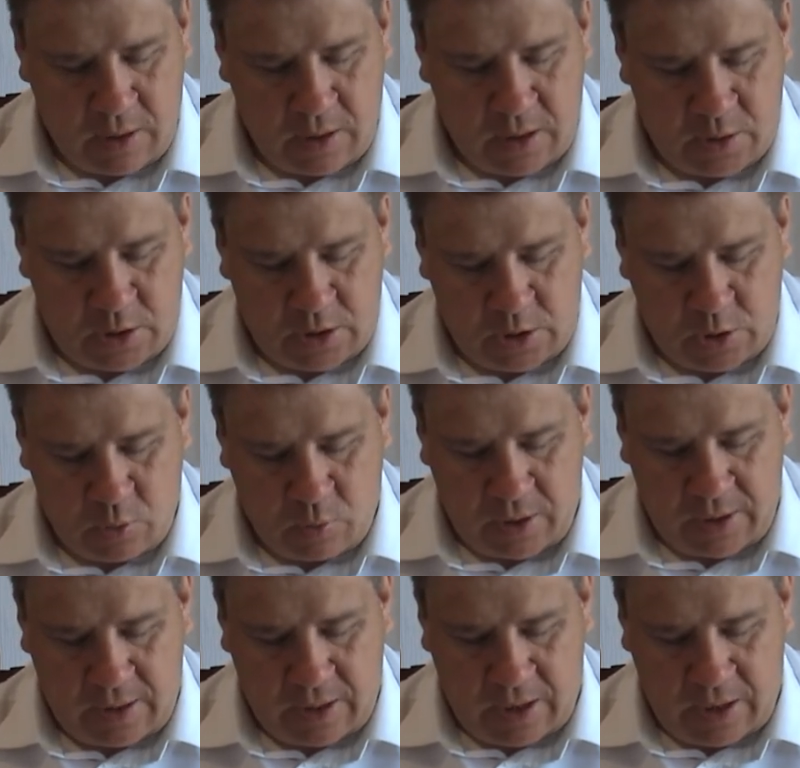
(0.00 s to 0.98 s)

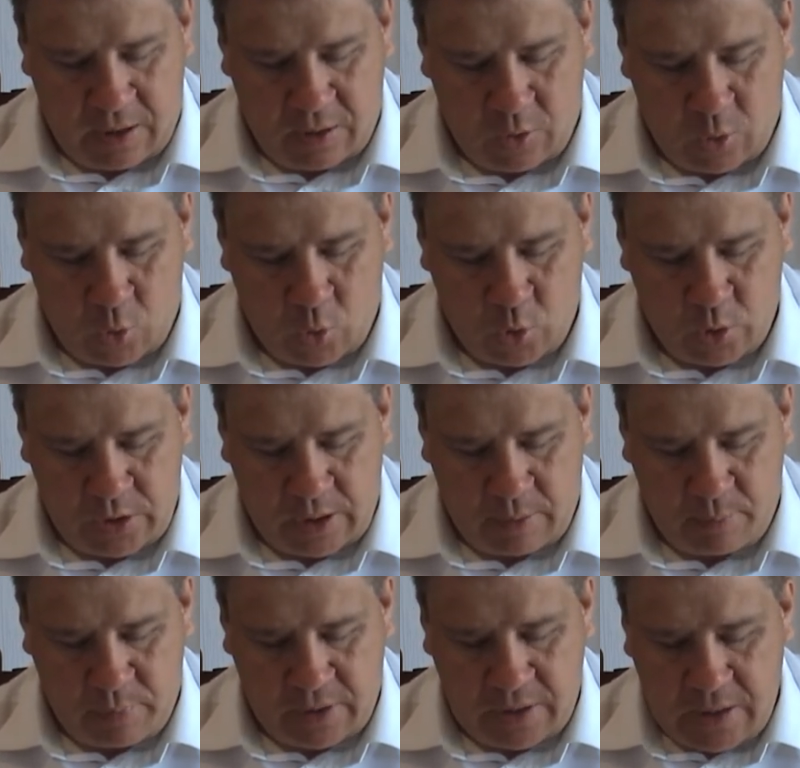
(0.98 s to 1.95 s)
628 Al
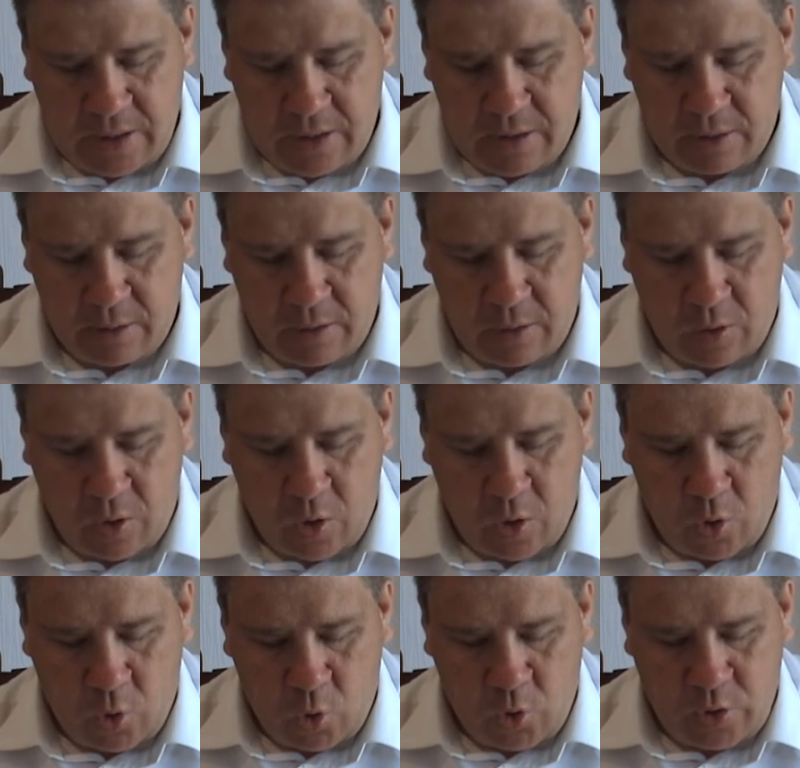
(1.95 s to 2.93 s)
Hudaybiyah,
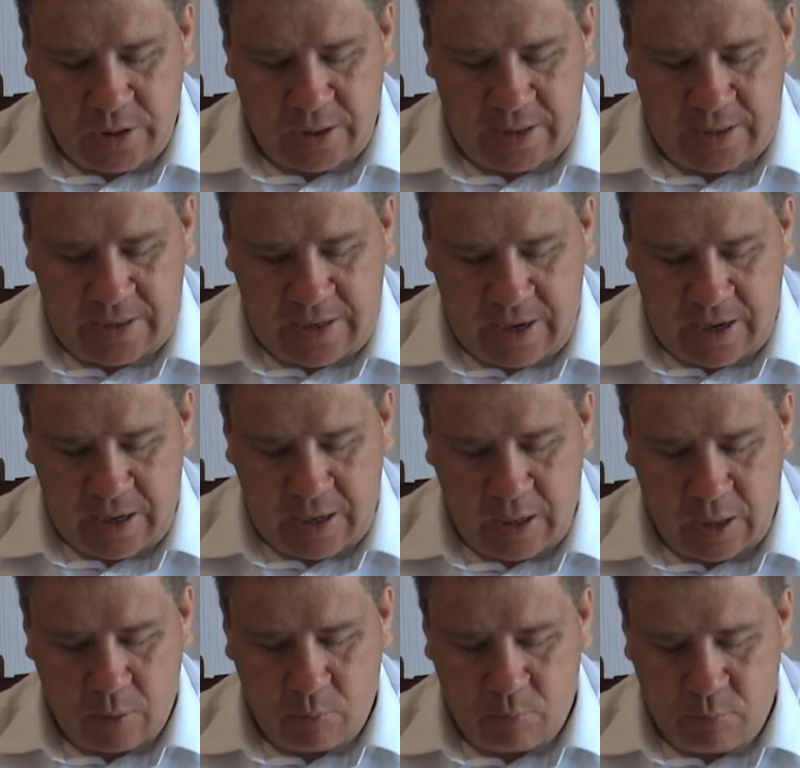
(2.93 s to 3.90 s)

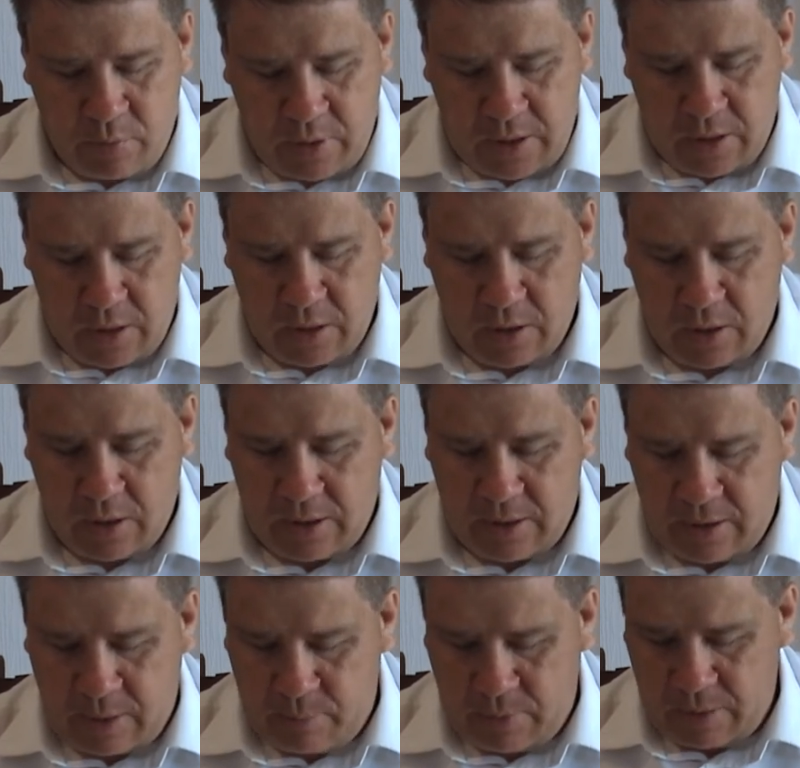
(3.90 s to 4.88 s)
Hudaybiyah,
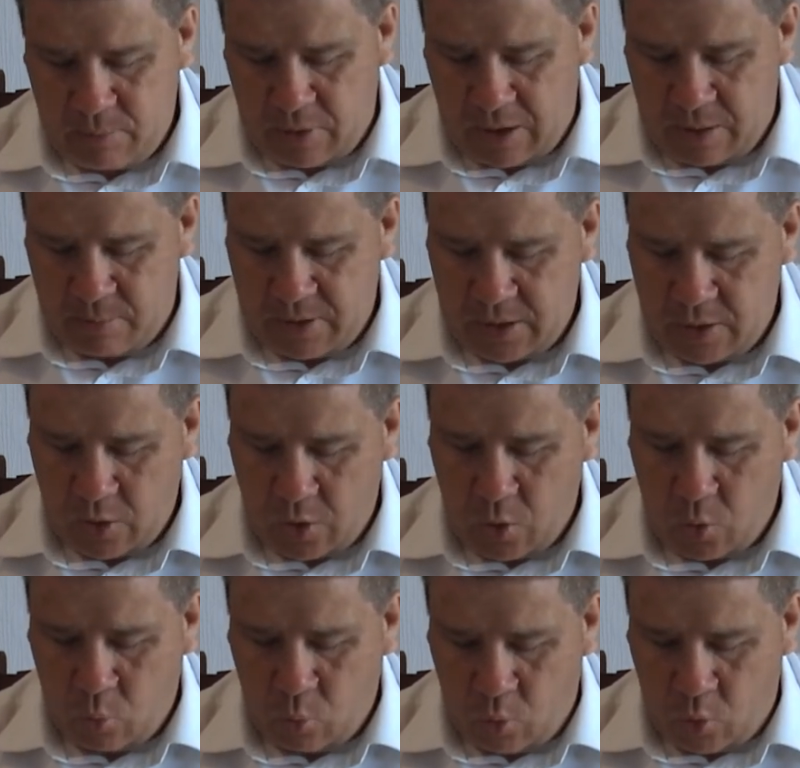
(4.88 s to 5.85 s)
led by Muhammad,
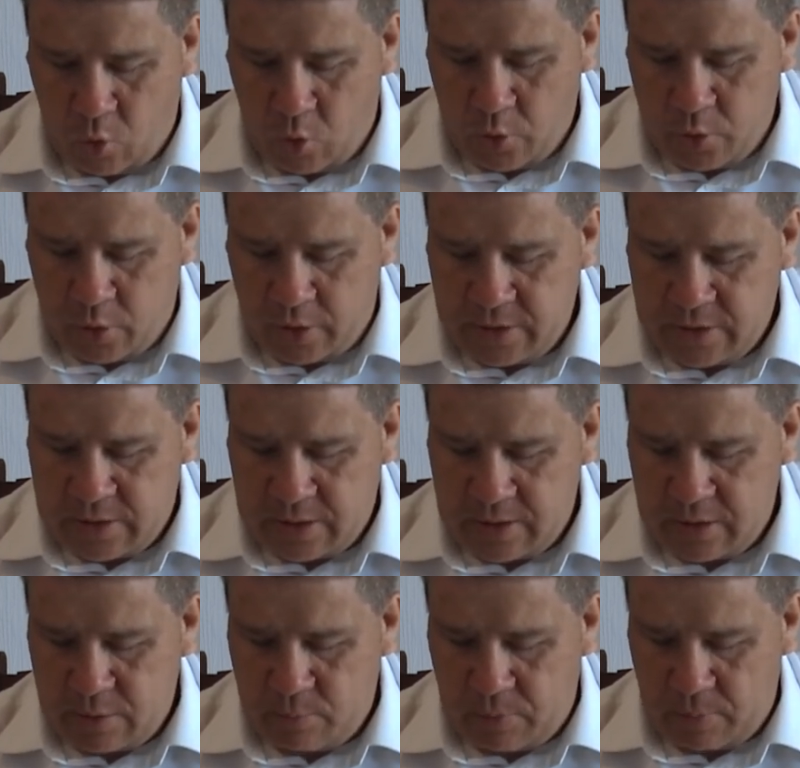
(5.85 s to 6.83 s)
war not
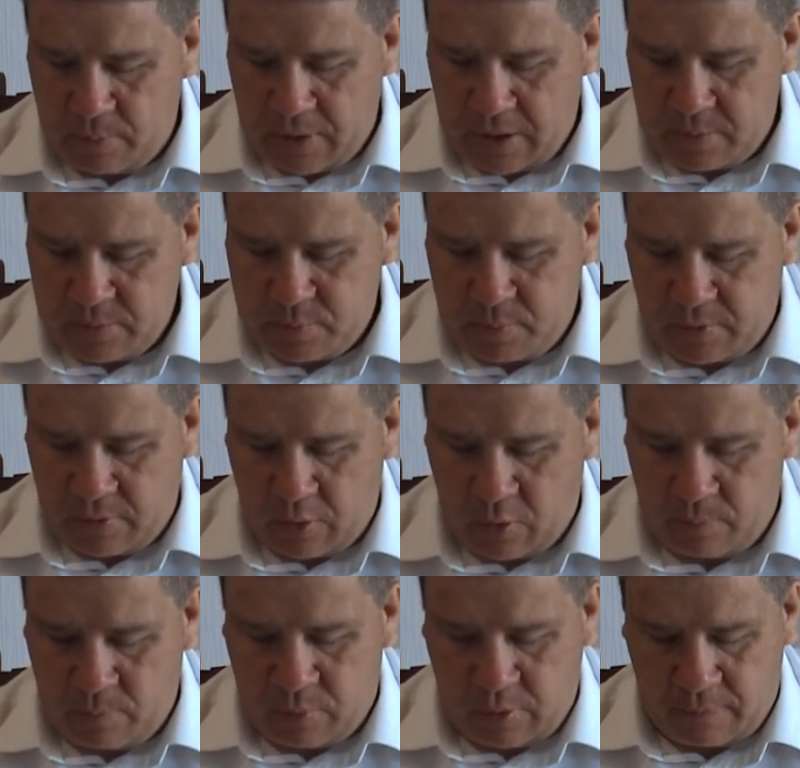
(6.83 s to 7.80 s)
intended but perhaps
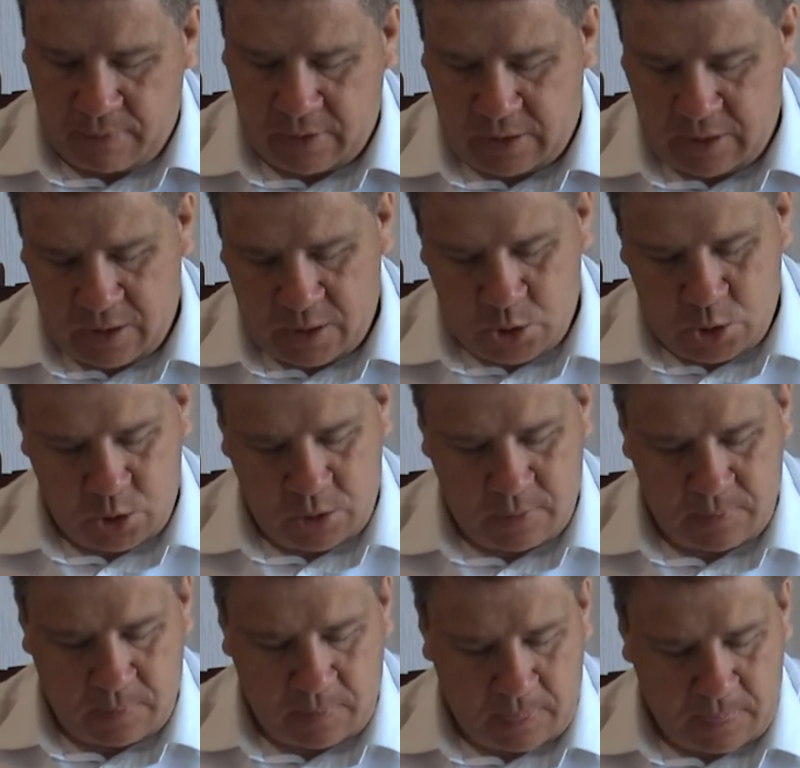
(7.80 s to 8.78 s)
provocation.
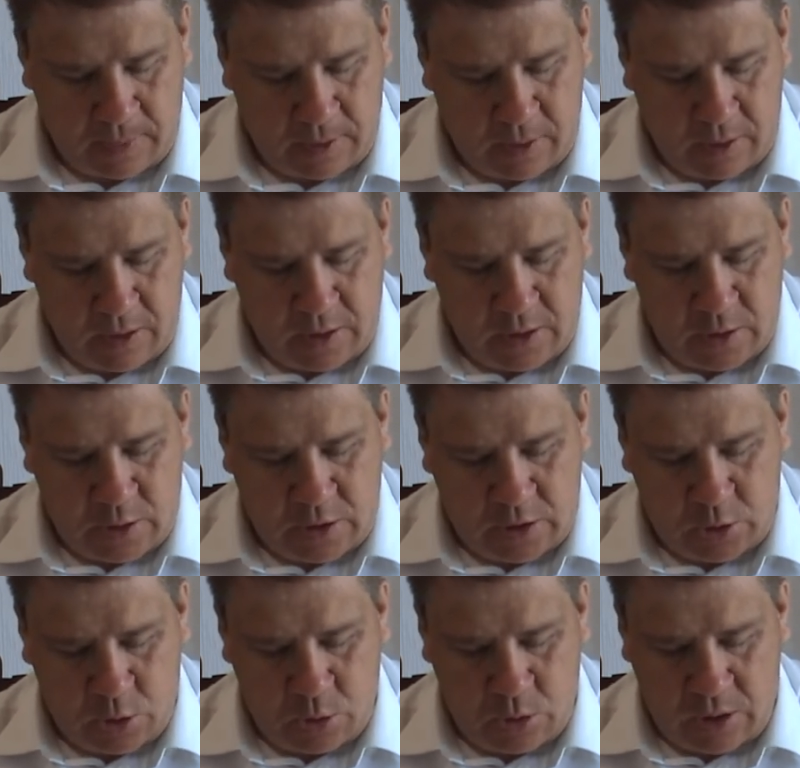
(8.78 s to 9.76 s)

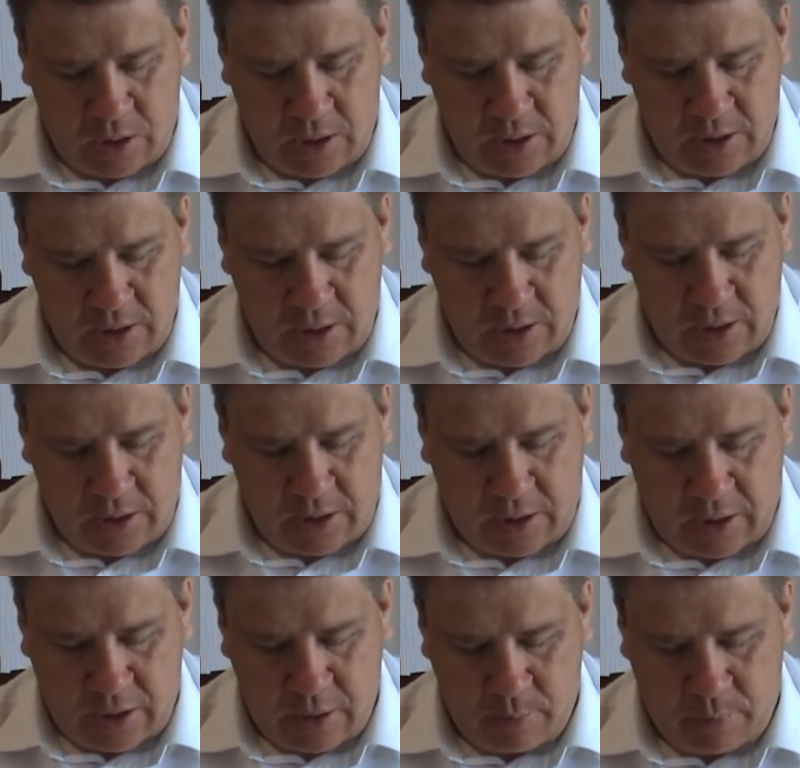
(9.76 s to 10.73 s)
629
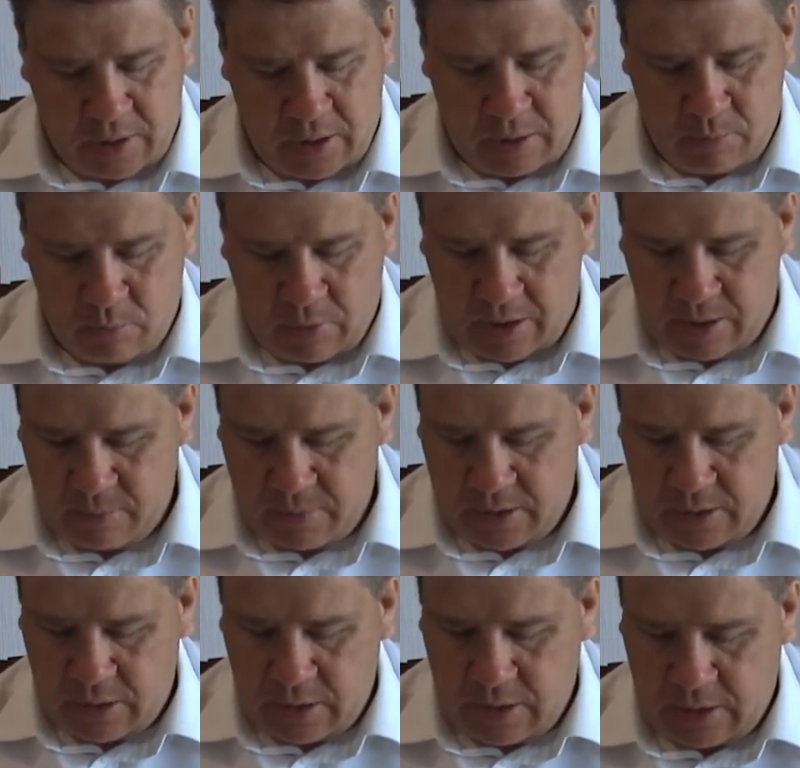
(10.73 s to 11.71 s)
Kaaba
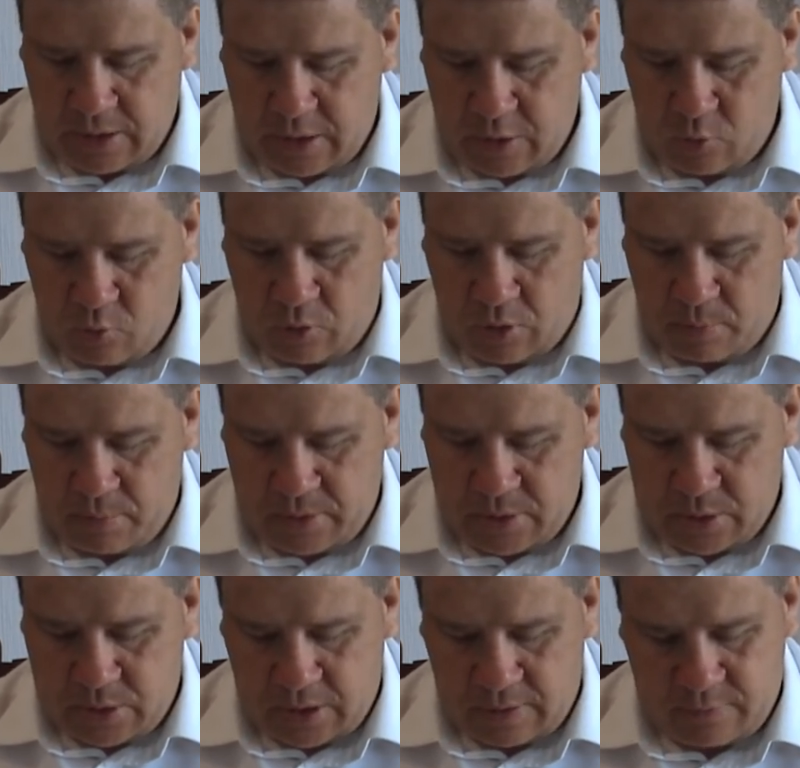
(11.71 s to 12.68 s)
Muhammad, kill, rob,
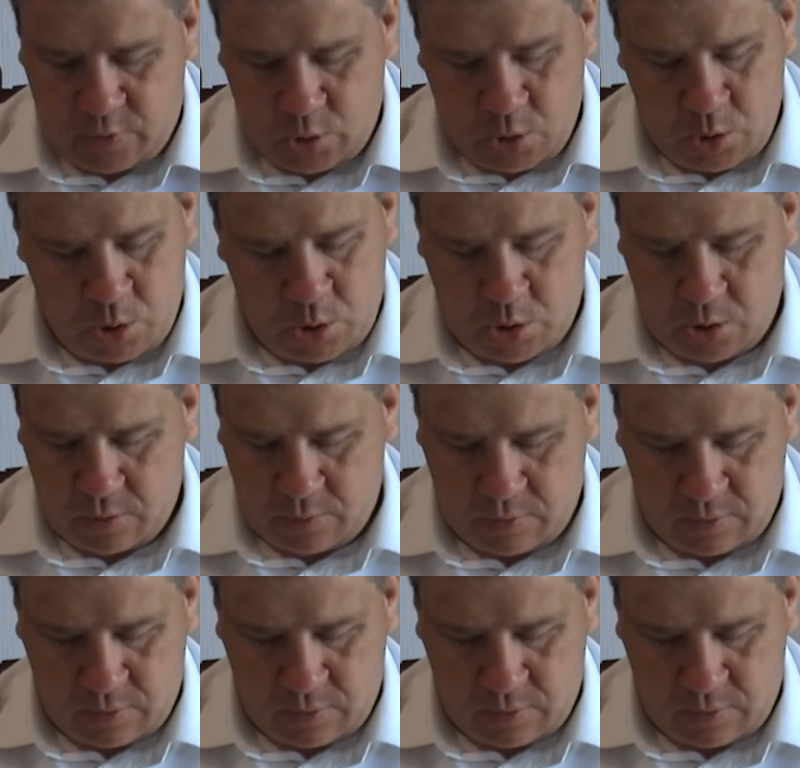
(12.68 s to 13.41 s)
and slave Jews.